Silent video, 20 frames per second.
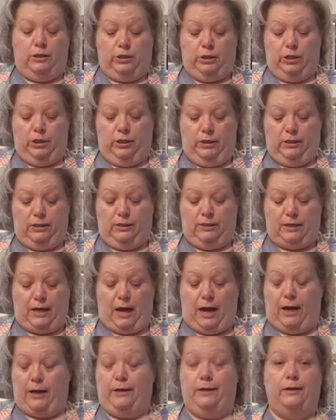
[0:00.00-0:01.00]
to the
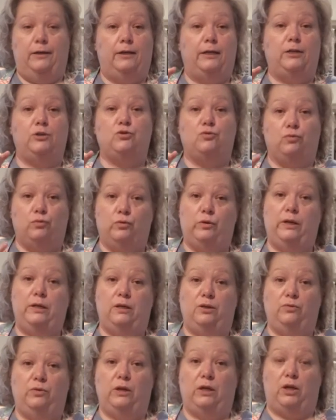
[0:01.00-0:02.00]
stock. It's
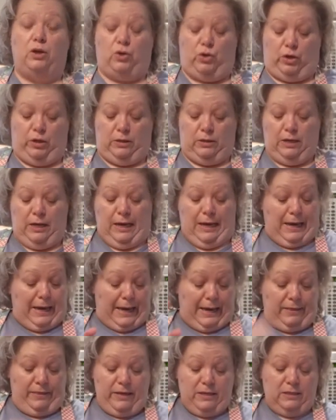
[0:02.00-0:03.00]
really, really good.
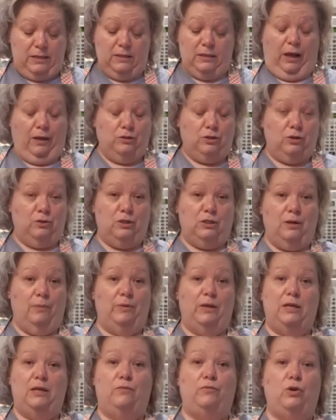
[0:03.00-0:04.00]
And this is also
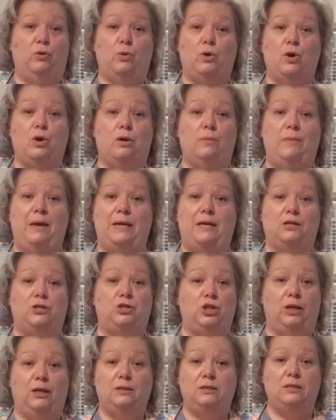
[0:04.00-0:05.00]
something, if you were going to make
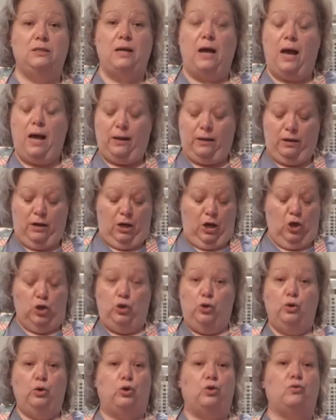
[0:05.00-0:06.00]
a chicken stock,
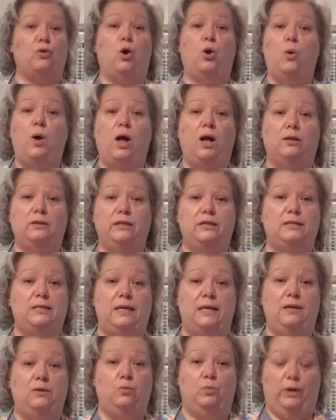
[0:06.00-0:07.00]
you could throw all this
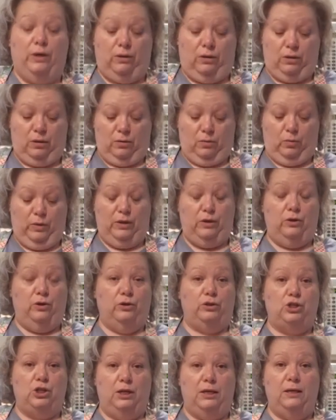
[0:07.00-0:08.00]
in with
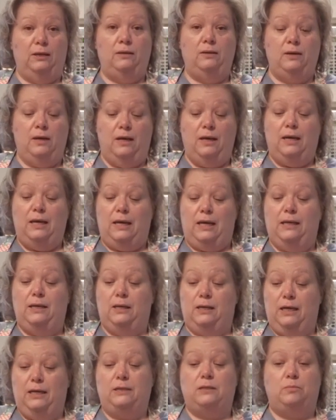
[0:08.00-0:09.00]
your chicken in
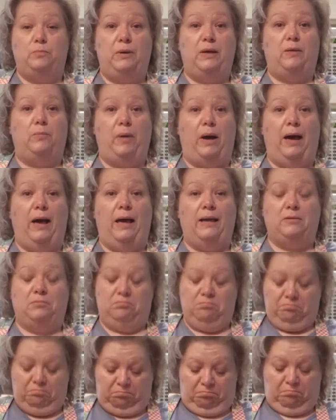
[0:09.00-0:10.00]
a nice big pot,
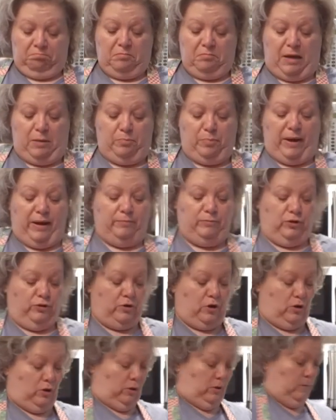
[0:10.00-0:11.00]
and Bob's
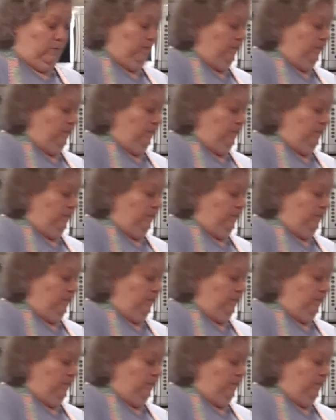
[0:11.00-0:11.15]
your uncle.